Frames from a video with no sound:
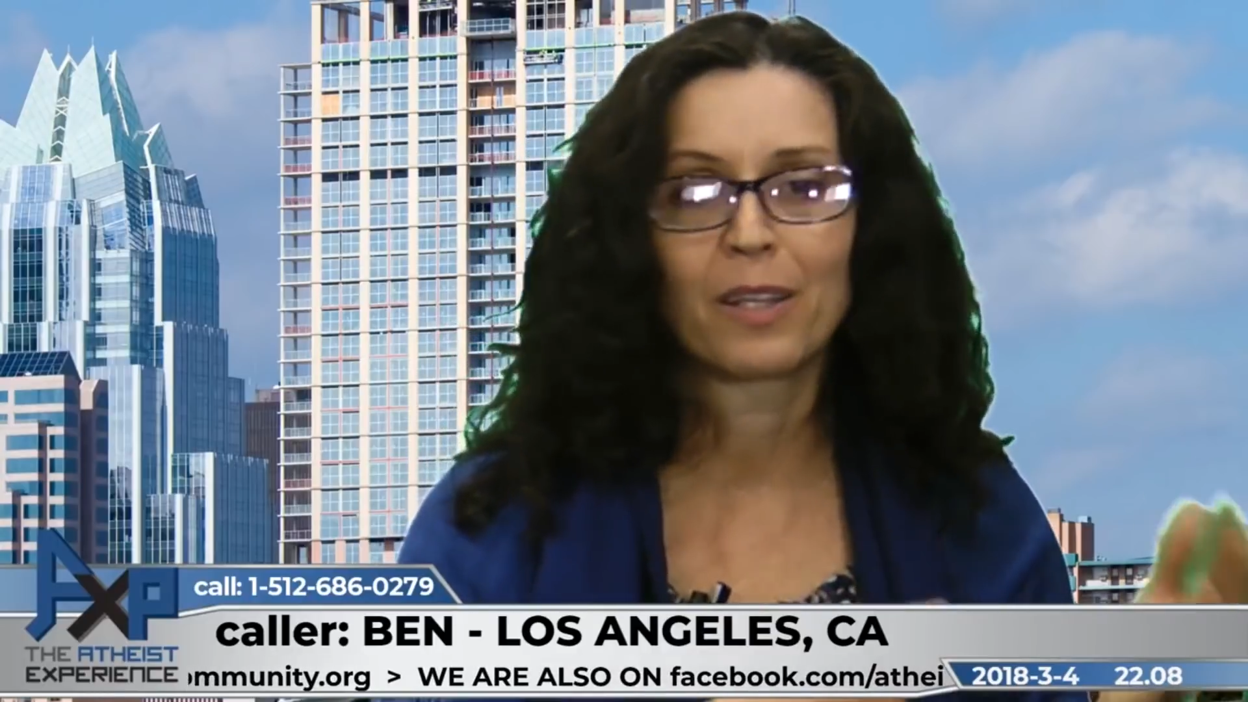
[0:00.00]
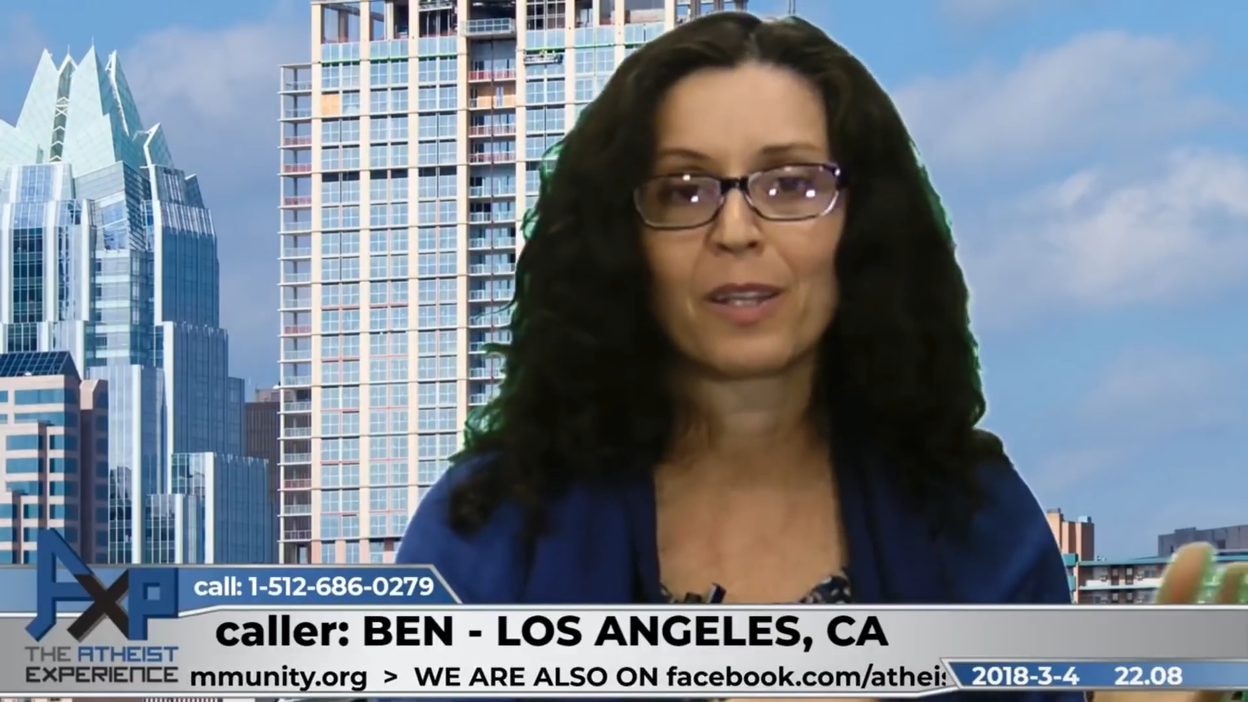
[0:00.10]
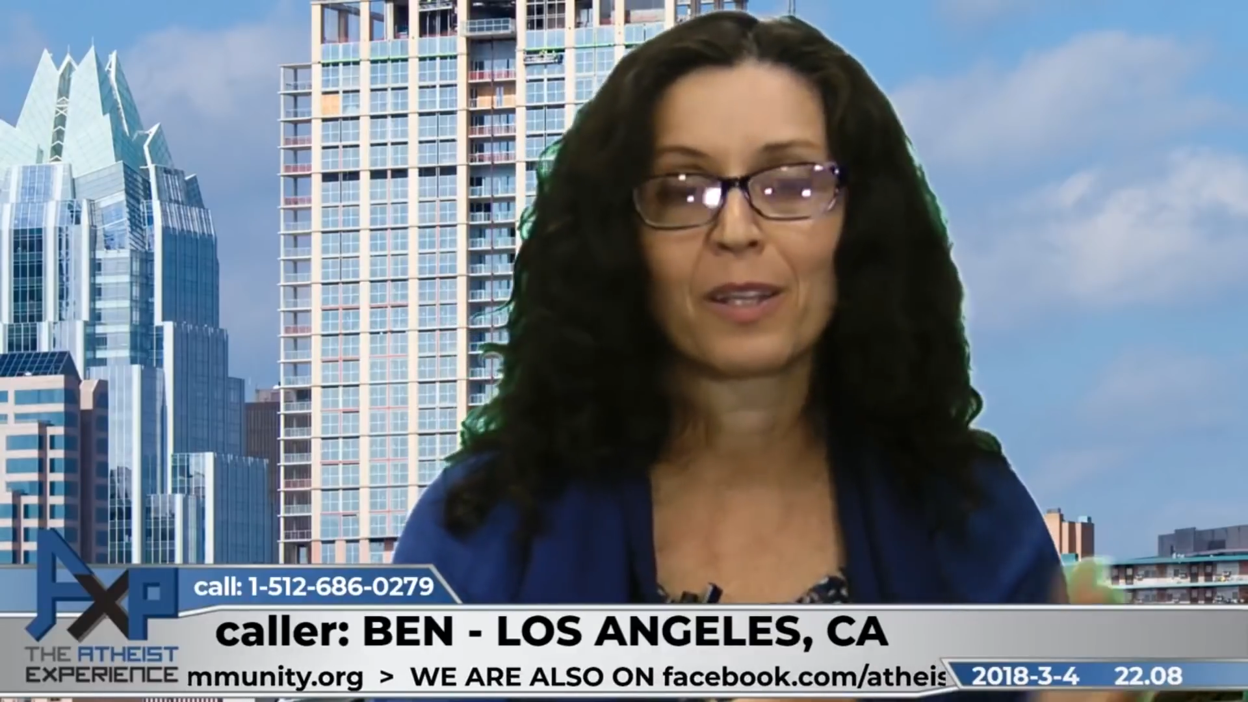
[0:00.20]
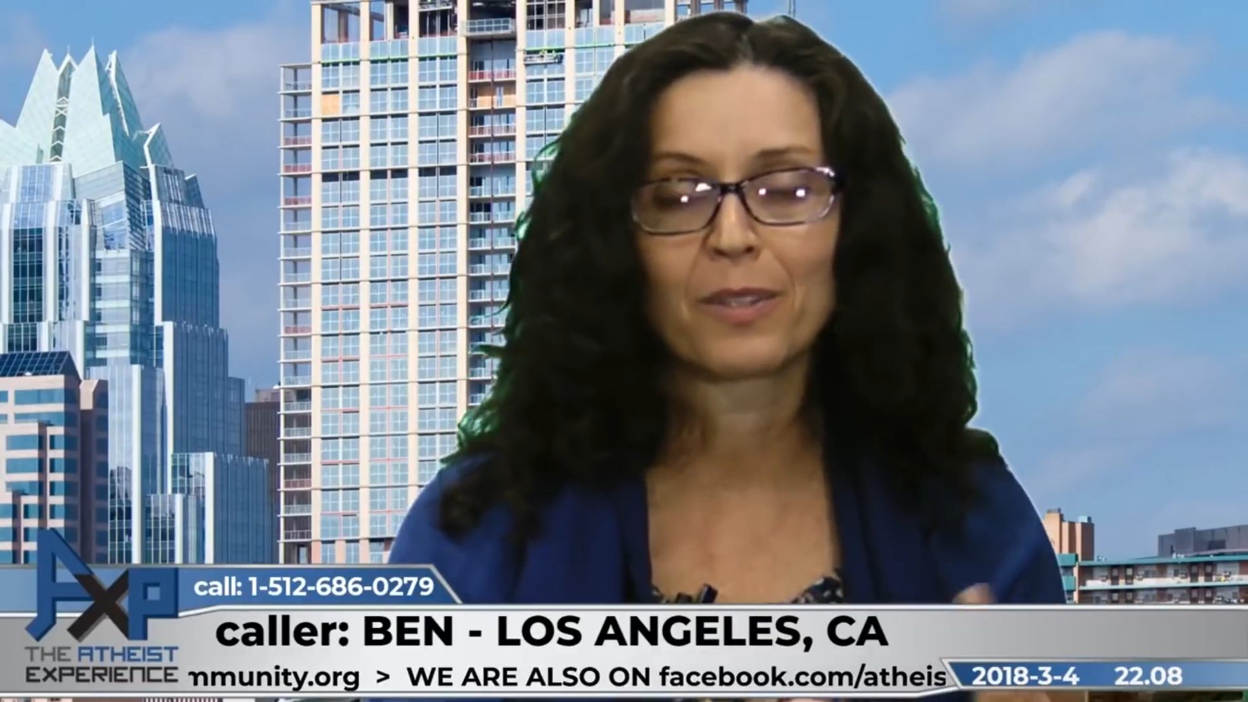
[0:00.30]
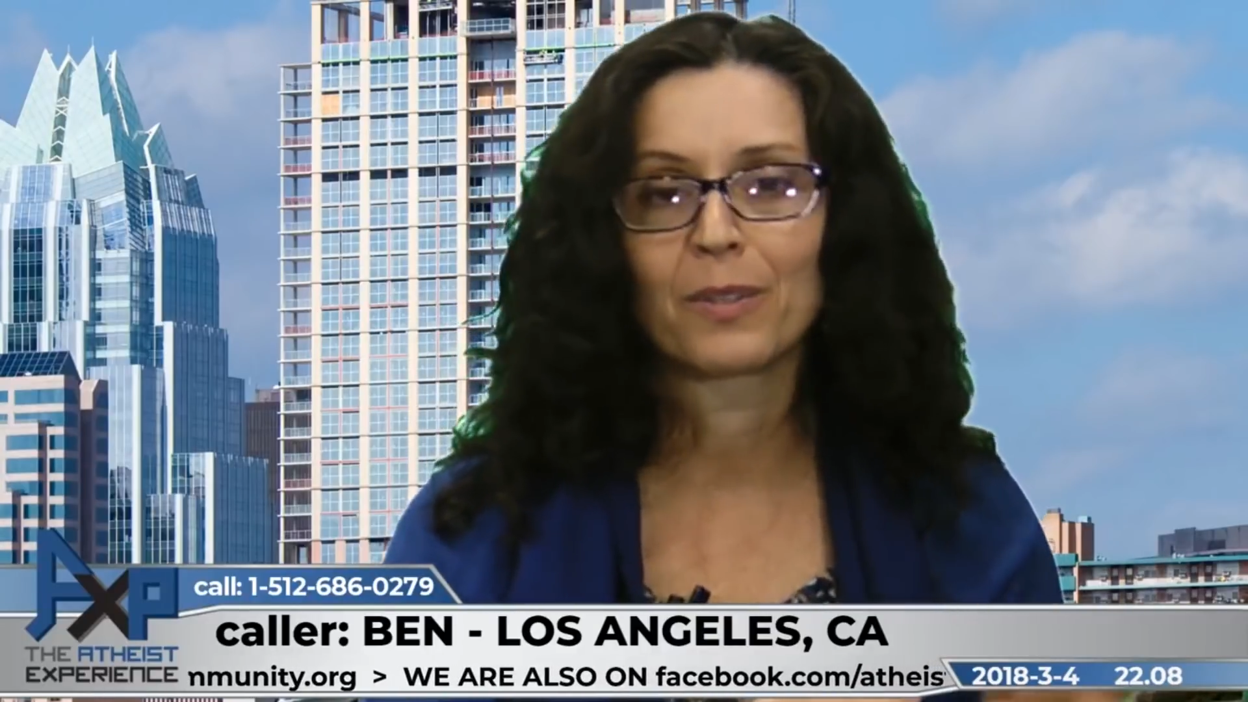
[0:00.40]
I
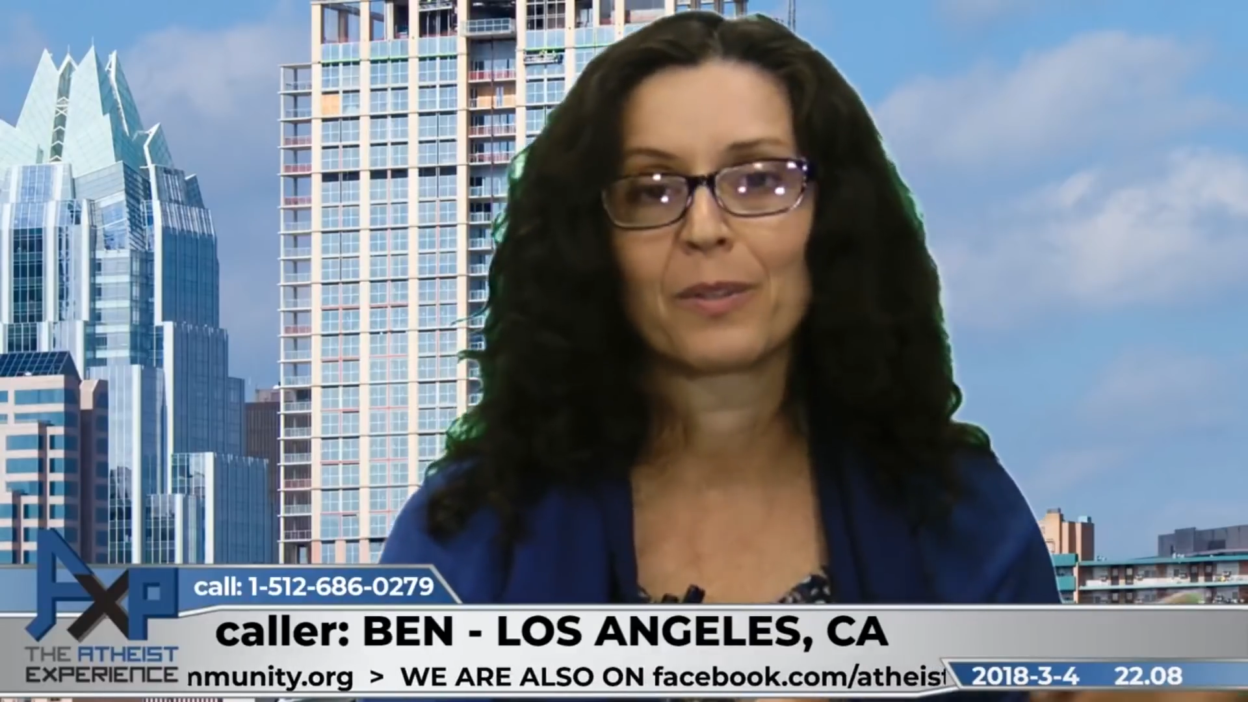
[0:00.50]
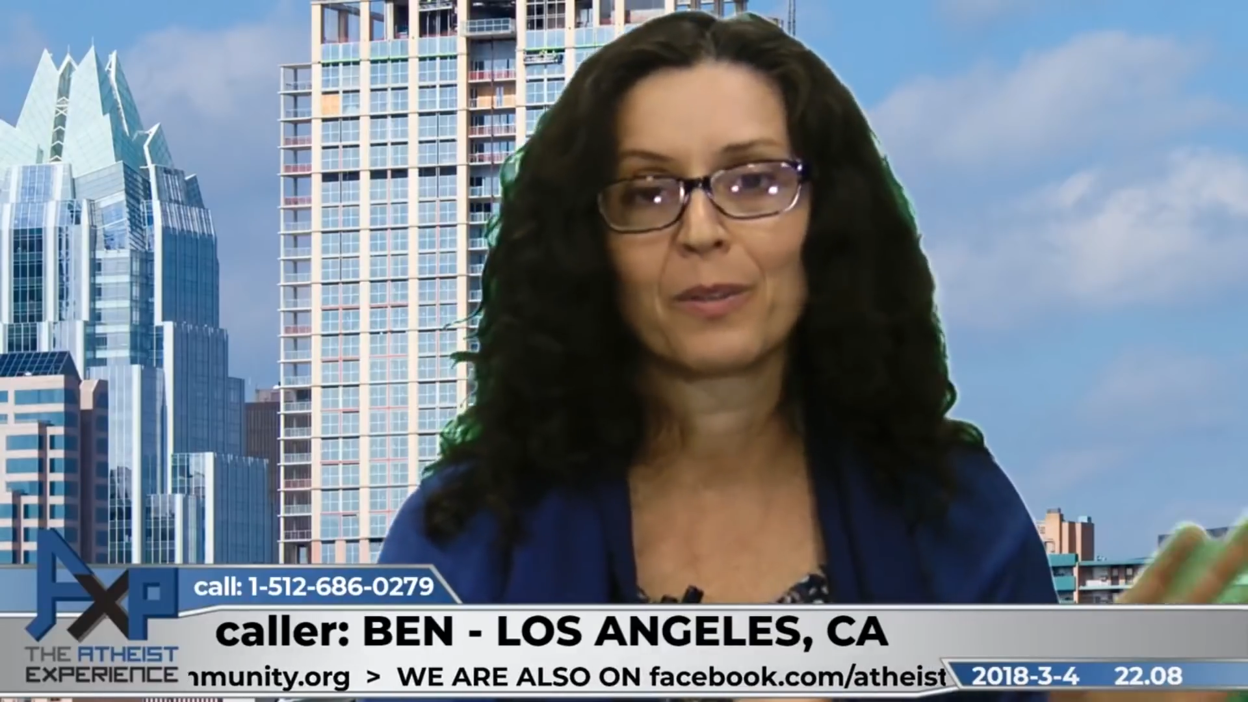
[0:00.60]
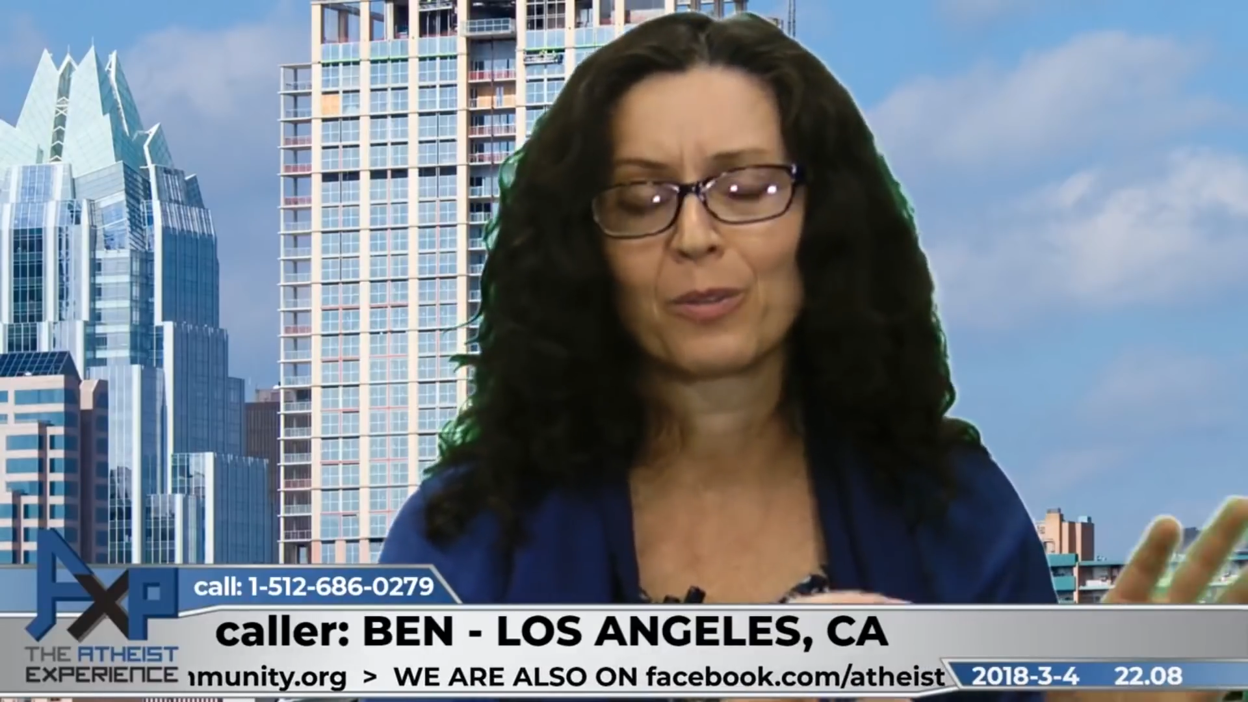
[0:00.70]
think that is the